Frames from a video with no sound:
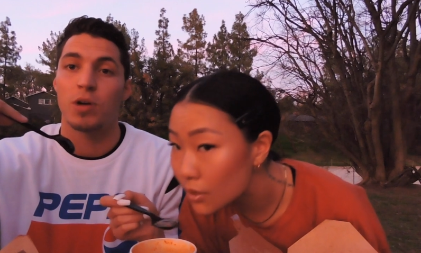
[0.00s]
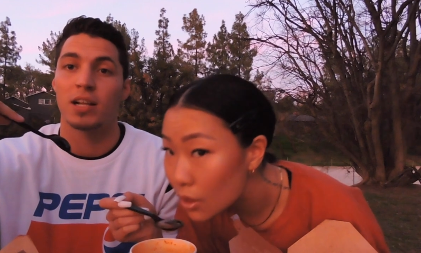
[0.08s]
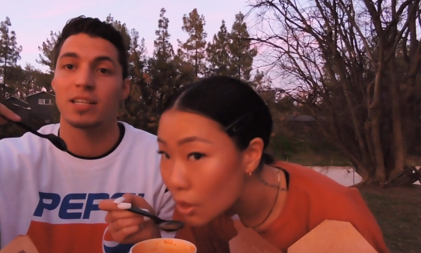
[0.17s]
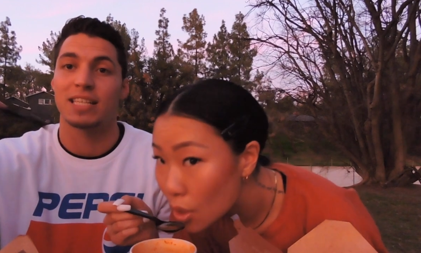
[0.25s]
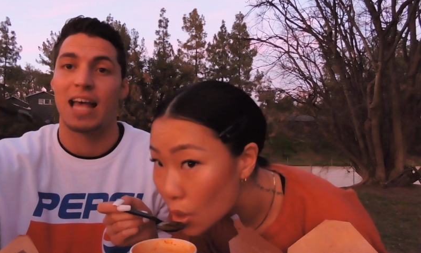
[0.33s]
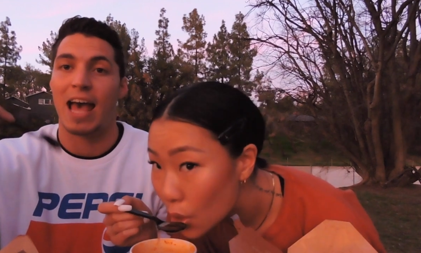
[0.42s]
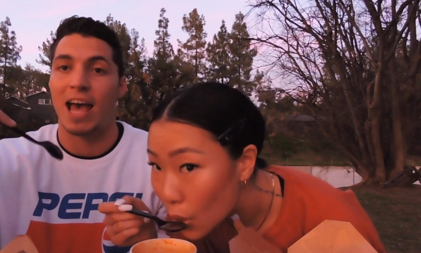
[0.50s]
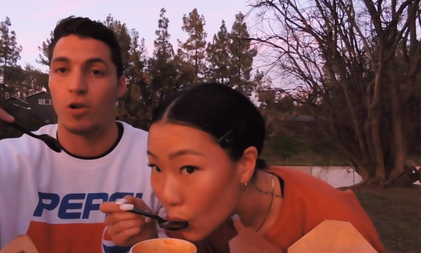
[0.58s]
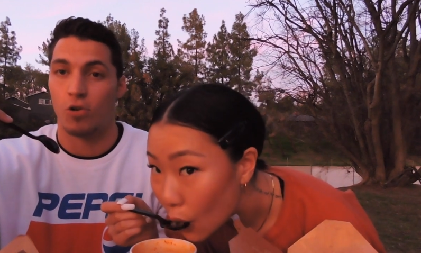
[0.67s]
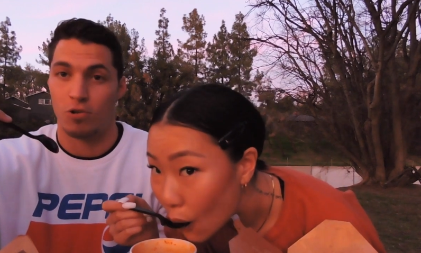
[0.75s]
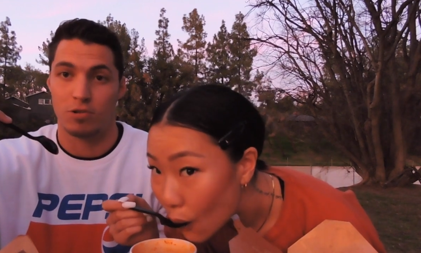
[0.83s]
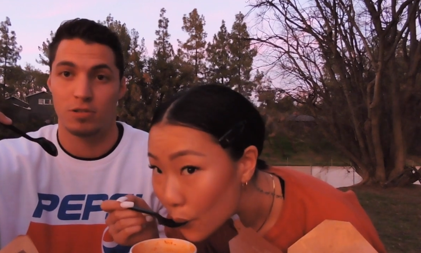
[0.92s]
Speaker 1: products at
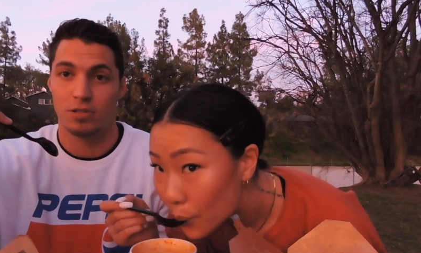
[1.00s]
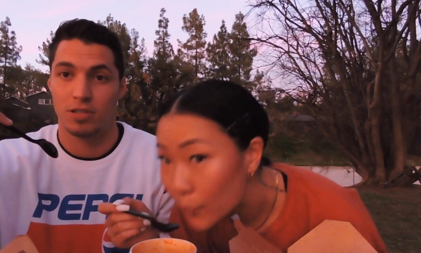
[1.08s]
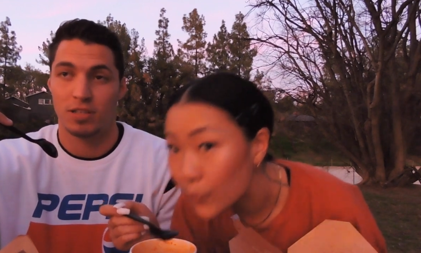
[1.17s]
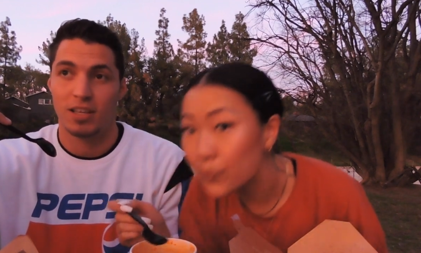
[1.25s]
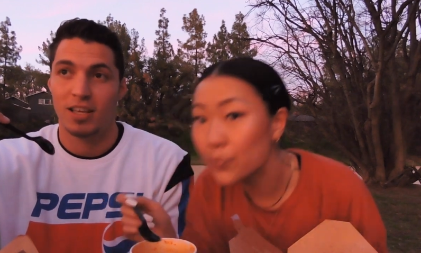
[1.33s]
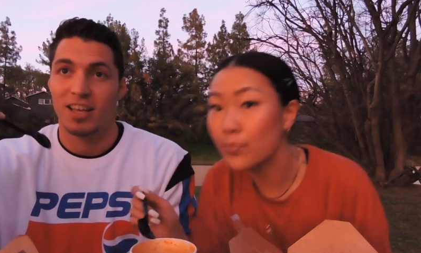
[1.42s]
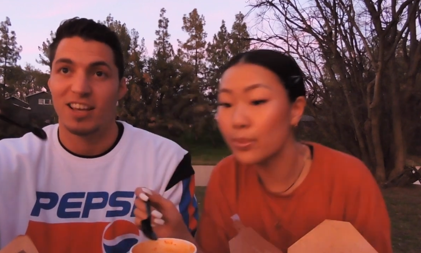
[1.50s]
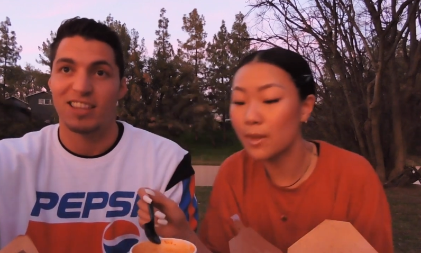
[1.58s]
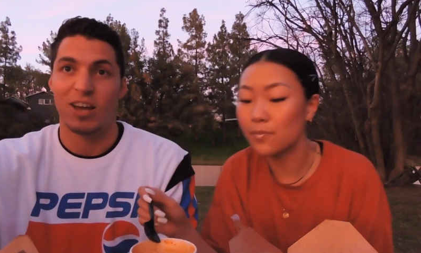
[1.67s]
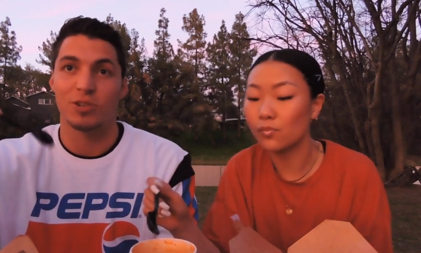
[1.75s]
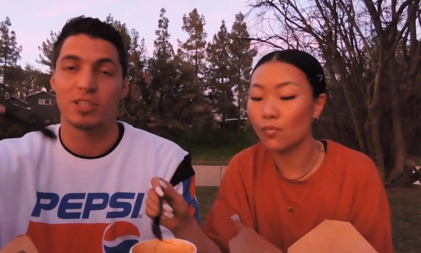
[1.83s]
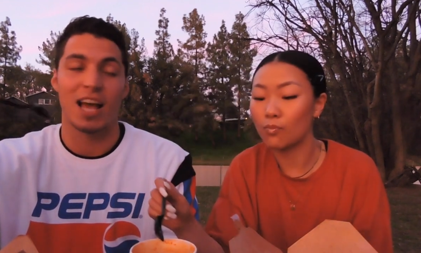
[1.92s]
all.
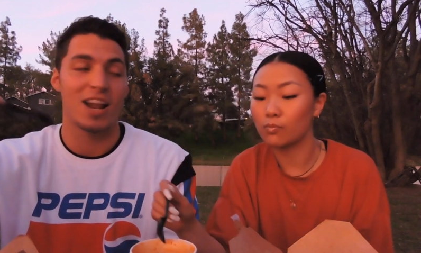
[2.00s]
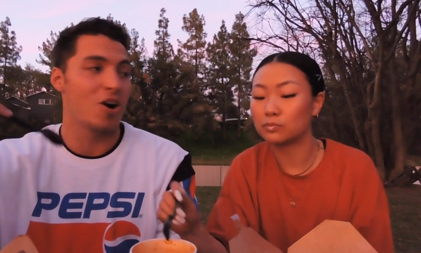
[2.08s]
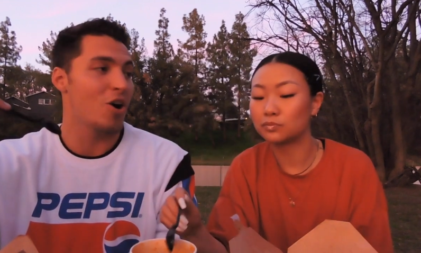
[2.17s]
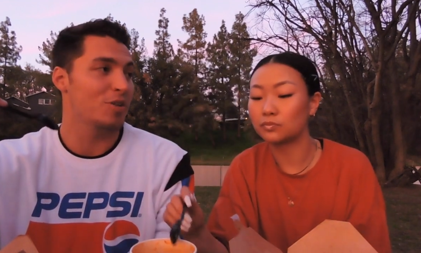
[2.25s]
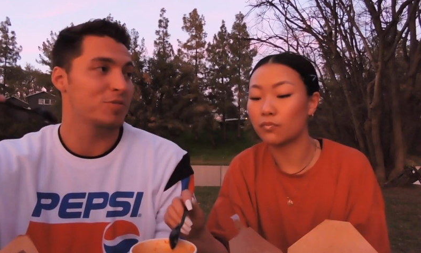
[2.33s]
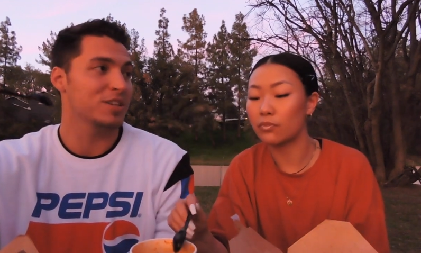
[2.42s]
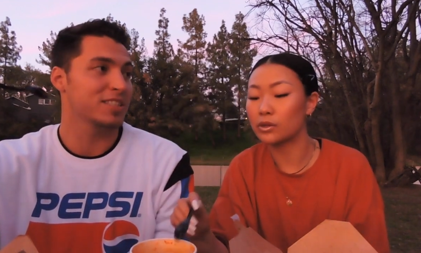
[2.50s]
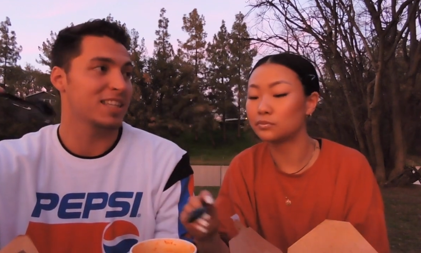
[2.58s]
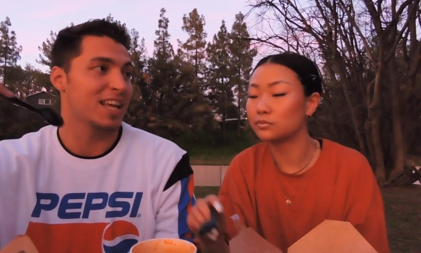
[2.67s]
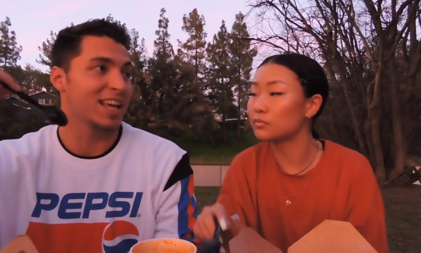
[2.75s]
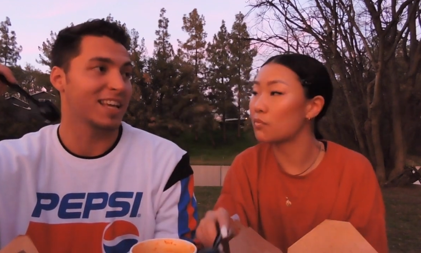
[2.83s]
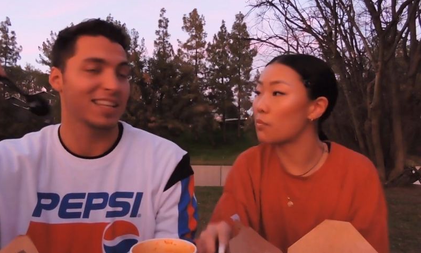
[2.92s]
That was kind of hard for us
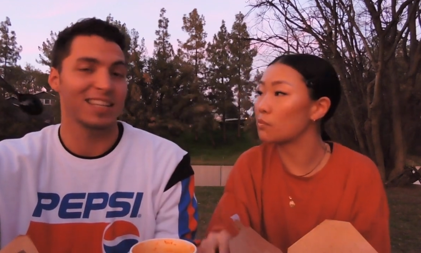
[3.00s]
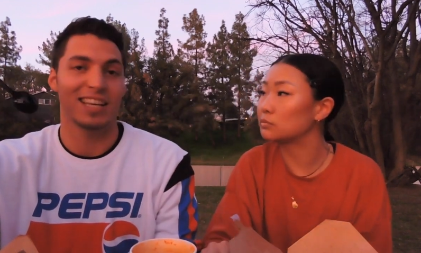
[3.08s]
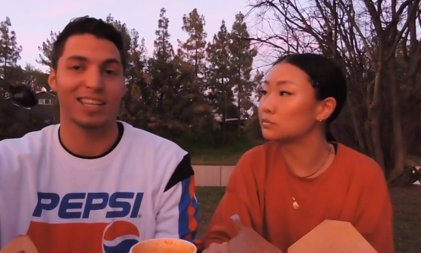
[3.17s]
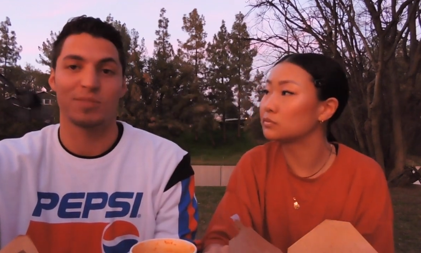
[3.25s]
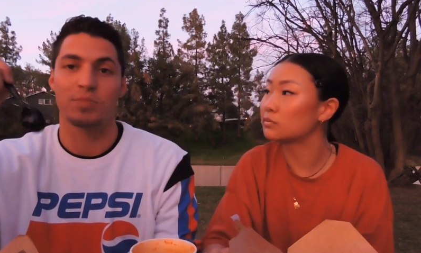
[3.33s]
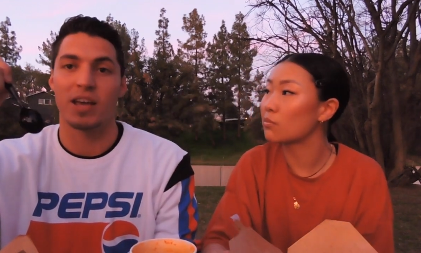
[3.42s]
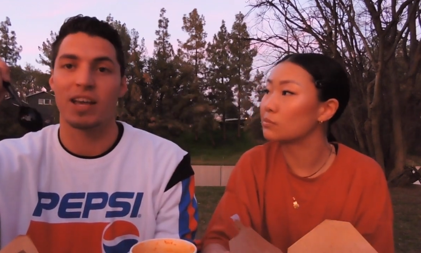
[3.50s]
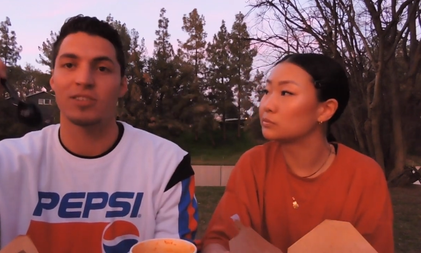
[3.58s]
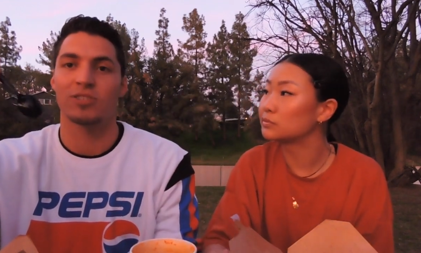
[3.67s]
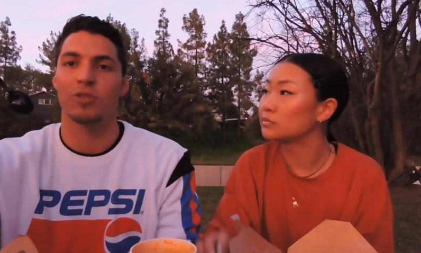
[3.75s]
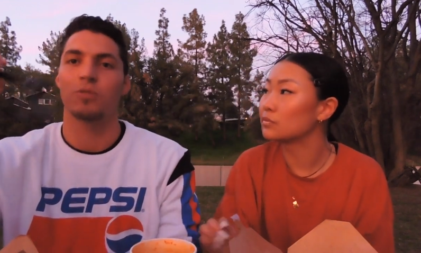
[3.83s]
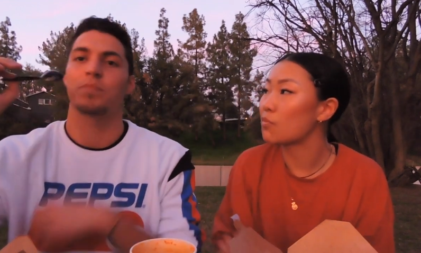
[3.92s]
to like
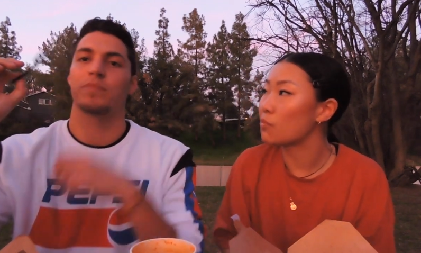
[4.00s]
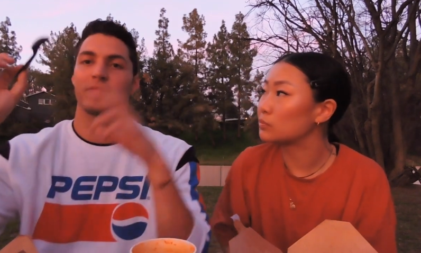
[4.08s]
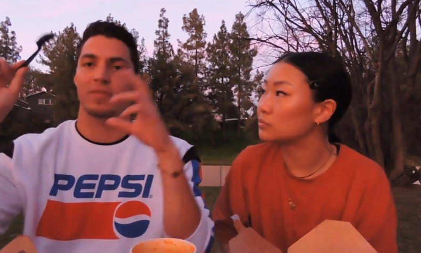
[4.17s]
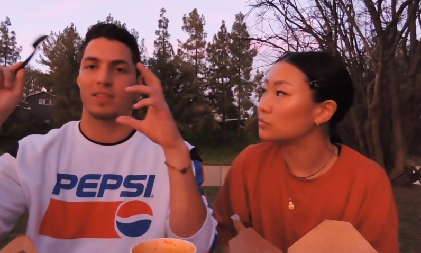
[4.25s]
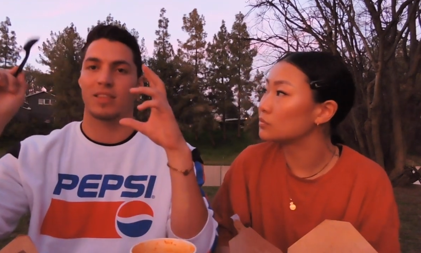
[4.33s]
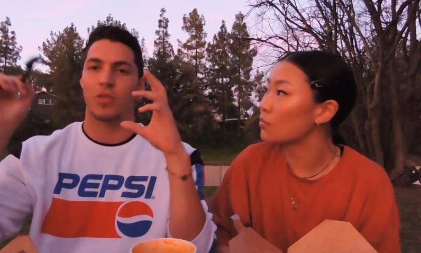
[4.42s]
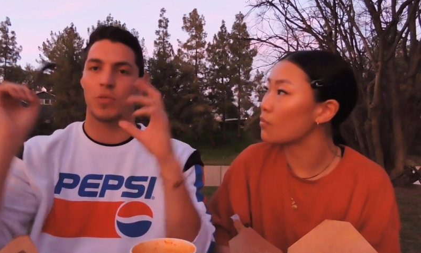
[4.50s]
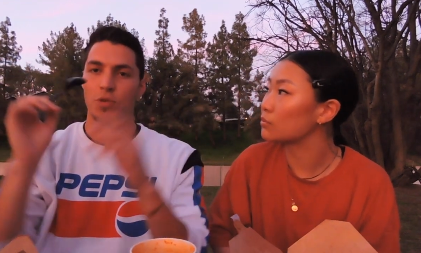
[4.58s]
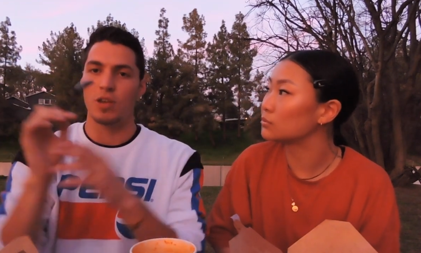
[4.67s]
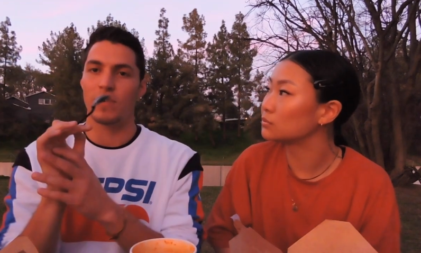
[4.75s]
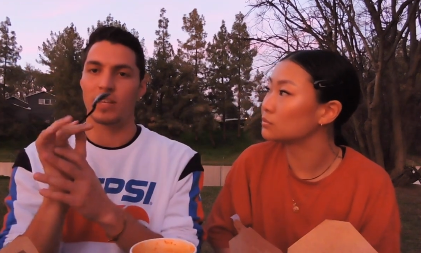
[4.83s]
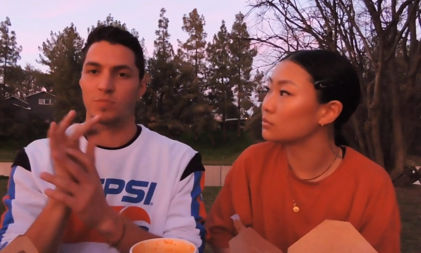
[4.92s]
explain. So
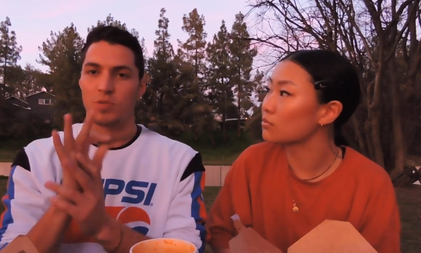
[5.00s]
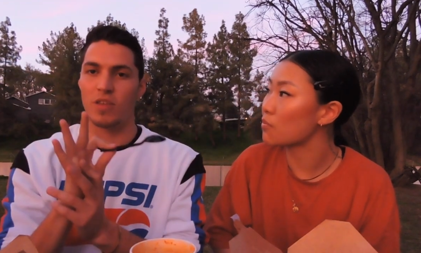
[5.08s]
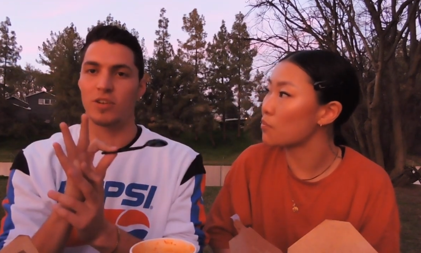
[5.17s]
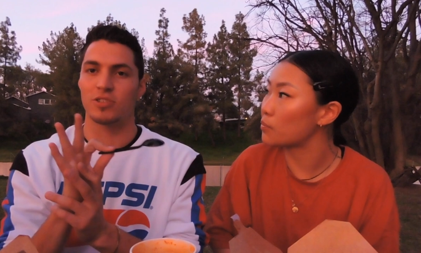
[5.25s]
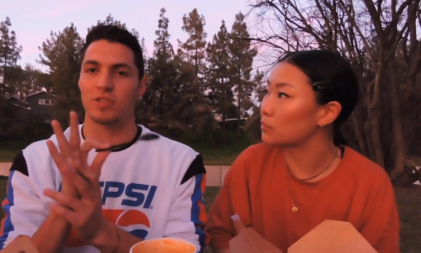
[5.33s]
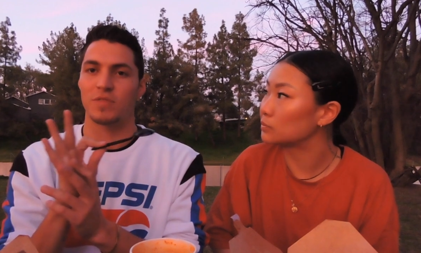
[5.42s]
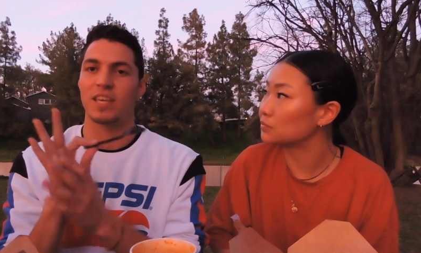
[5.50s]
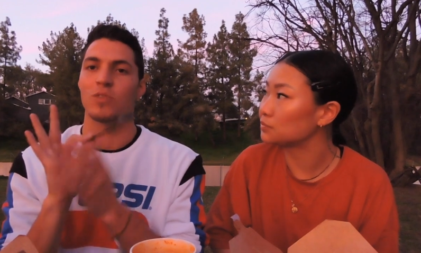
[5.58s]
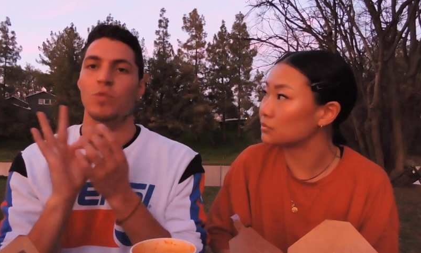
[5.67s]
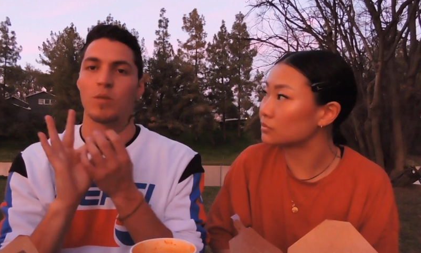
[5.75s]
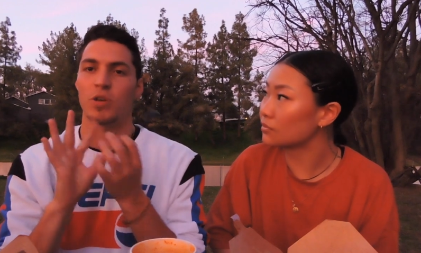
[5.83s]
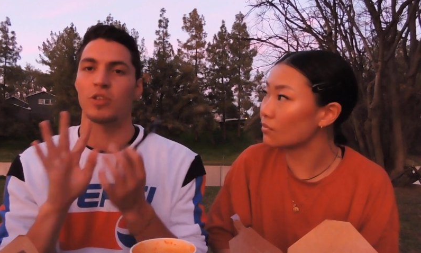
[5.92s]
three of us brothers are
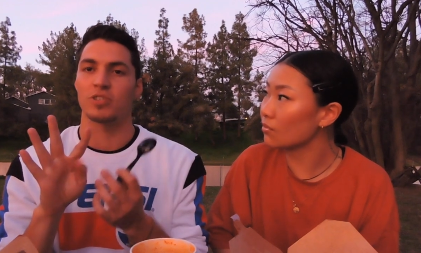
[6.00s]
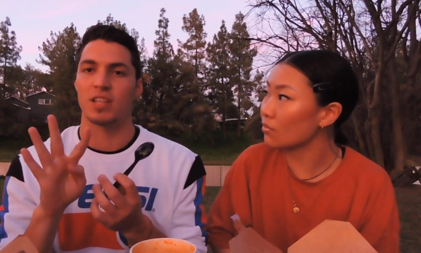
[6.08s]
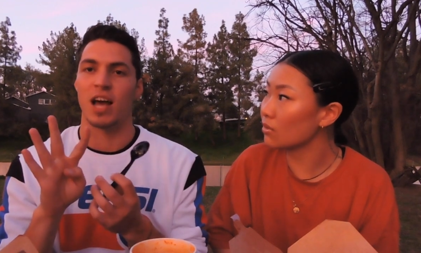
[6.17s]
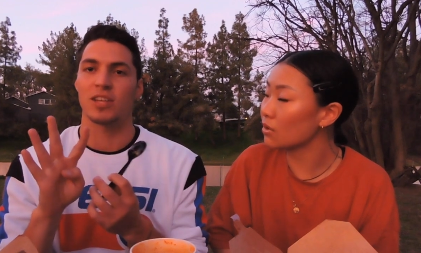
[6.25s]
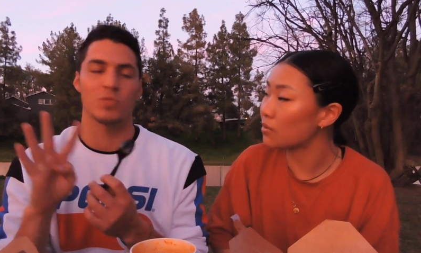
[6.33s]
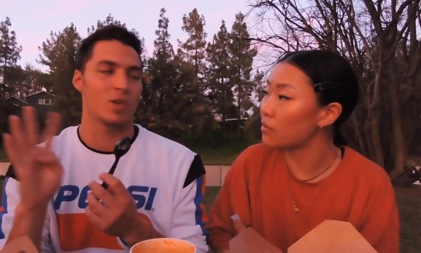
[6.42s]
vegan, one brother's not.